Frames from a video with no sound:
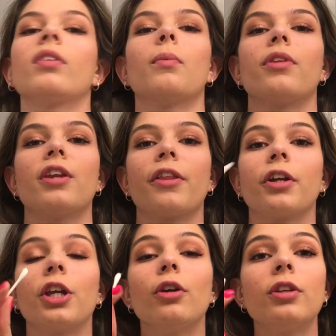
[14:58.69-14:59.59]
With another
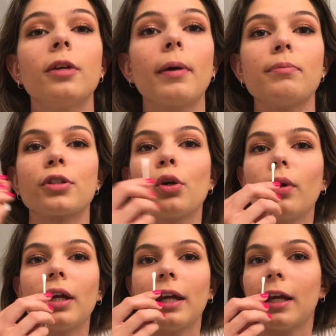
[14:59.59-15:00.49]
Q-tip, I'm just
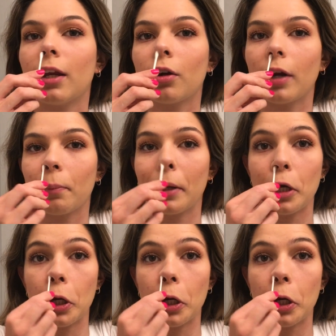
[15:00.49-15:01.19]
going in around my